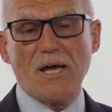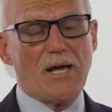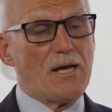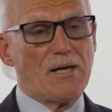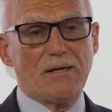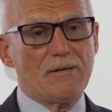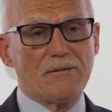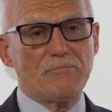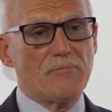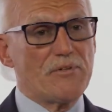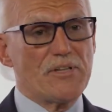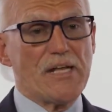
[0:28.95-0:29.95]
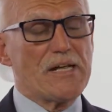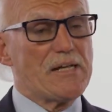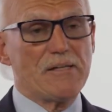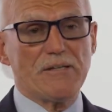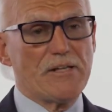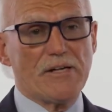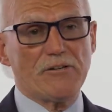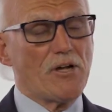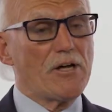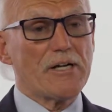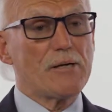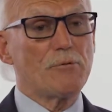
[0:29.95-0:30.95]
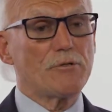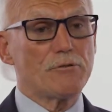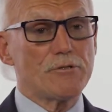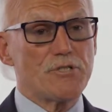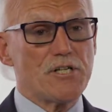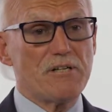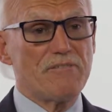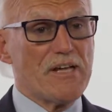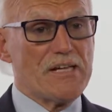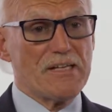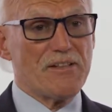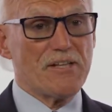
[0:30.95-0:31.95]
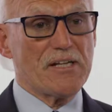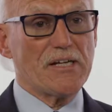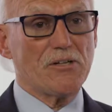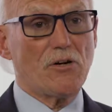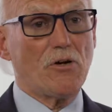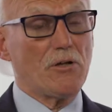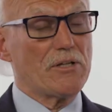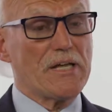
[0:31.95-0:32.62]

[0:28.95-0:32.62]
they are not able to achieve anything at all.